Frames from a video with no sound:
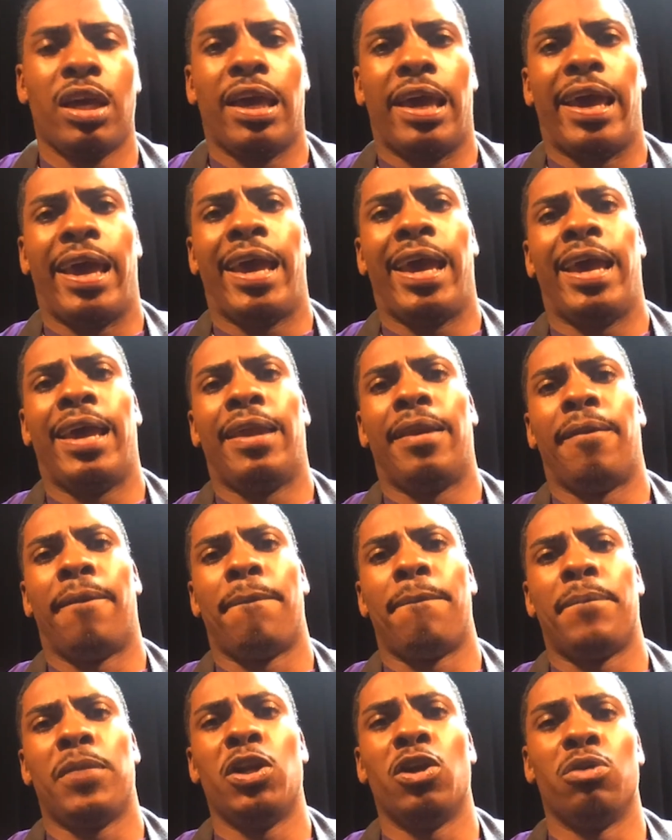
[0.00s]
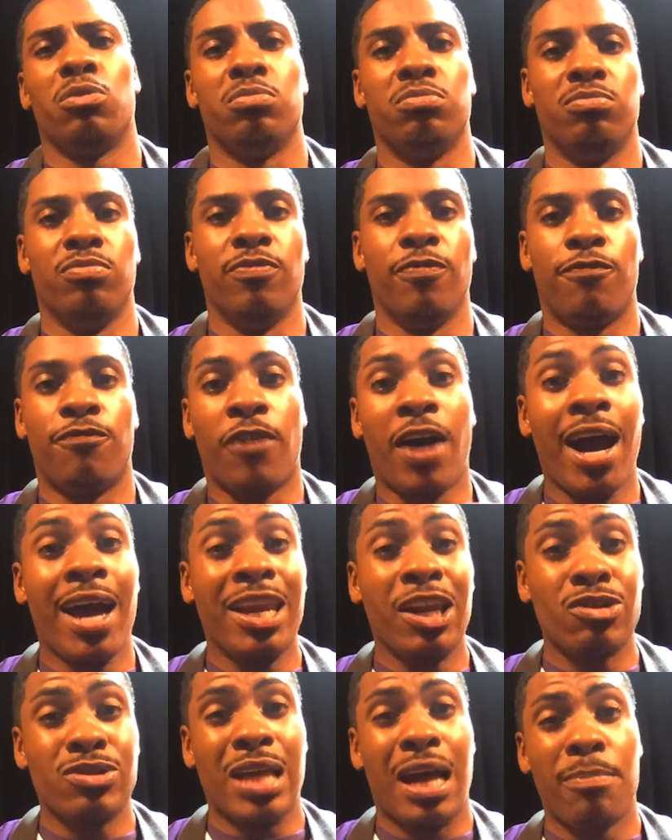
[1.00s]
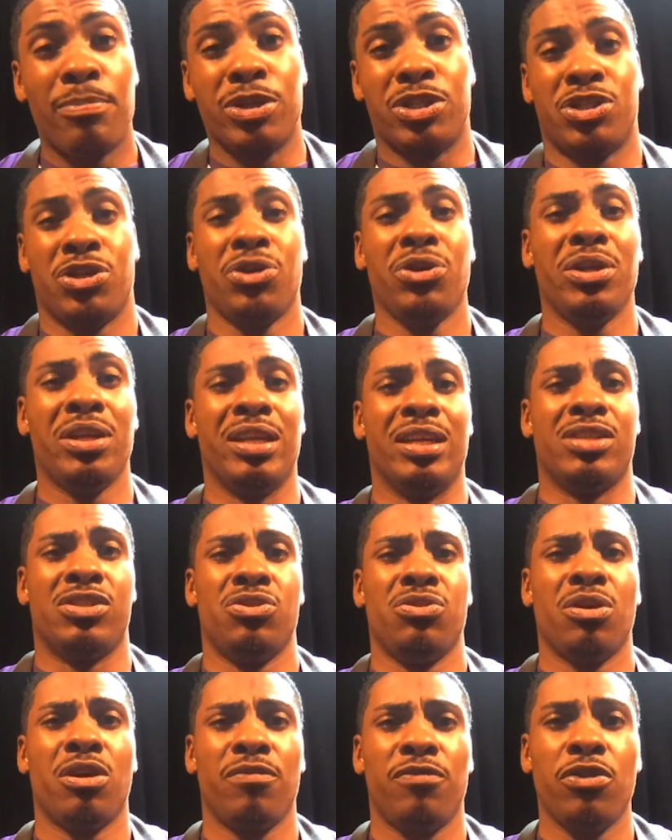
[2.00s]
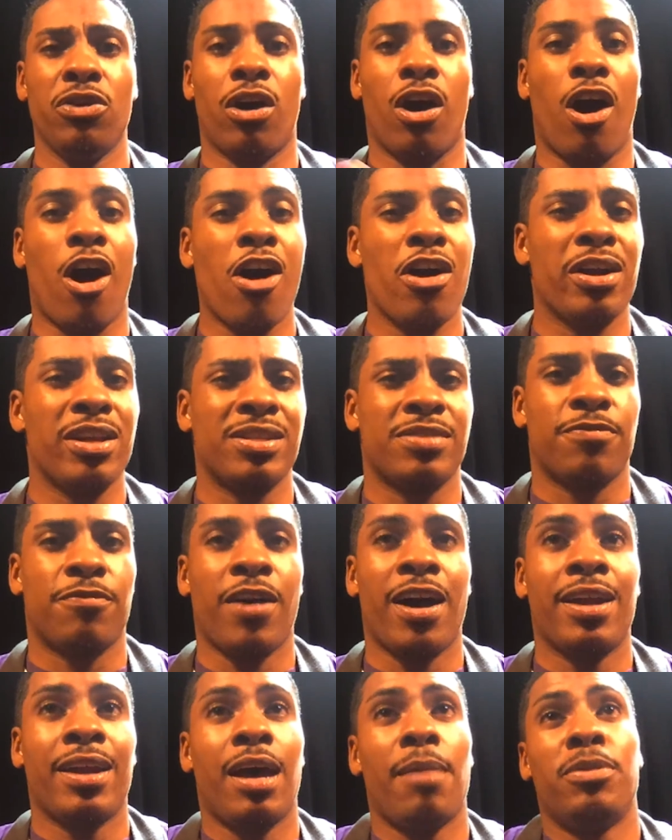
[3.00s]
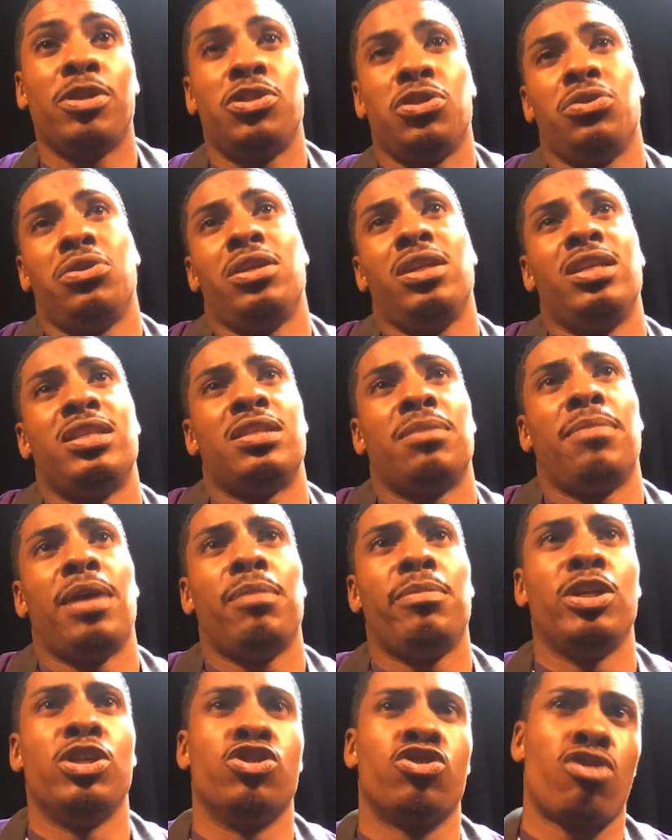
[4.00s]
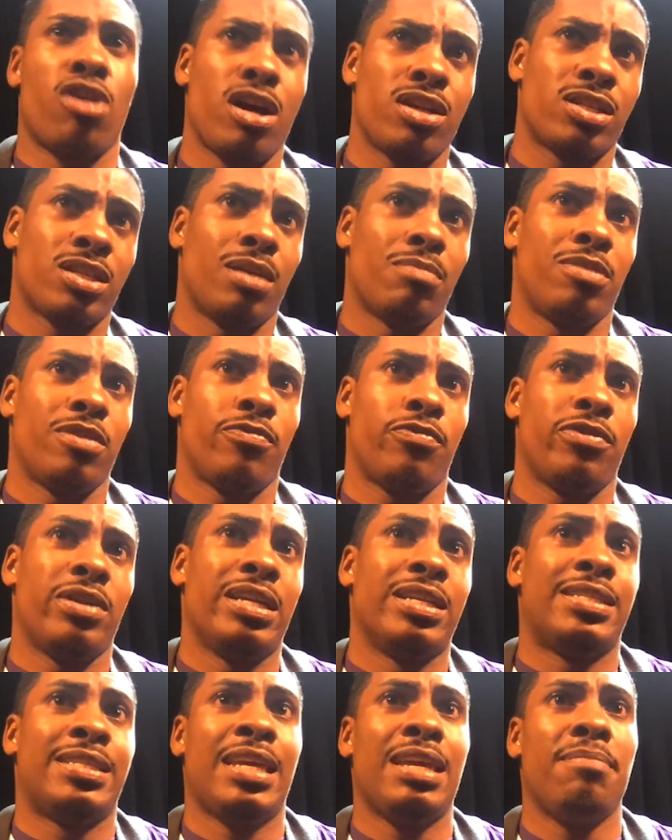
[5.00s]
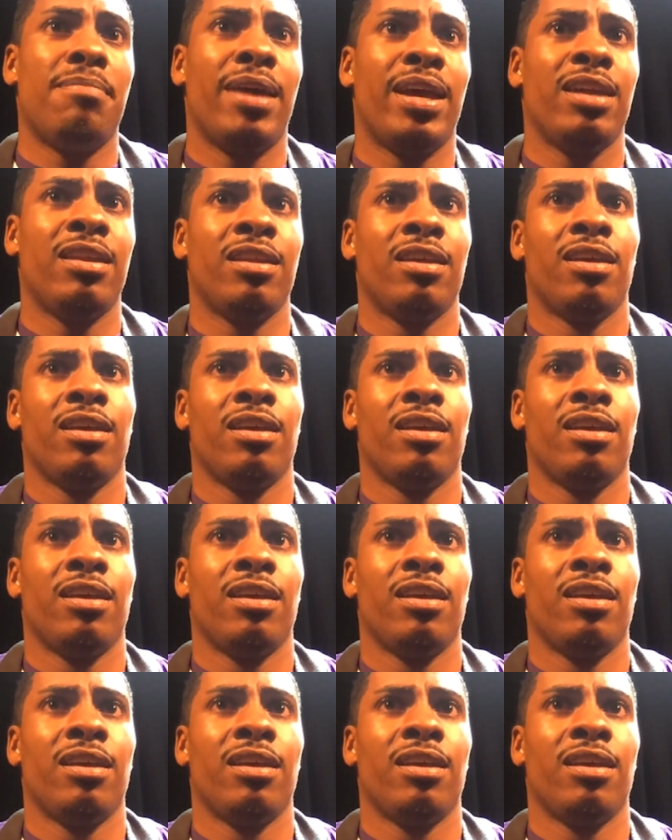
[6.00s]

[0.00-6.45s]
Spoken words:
And, find those opportunities. If you're an artist, find an opportunity to maybe draw something for your teammate.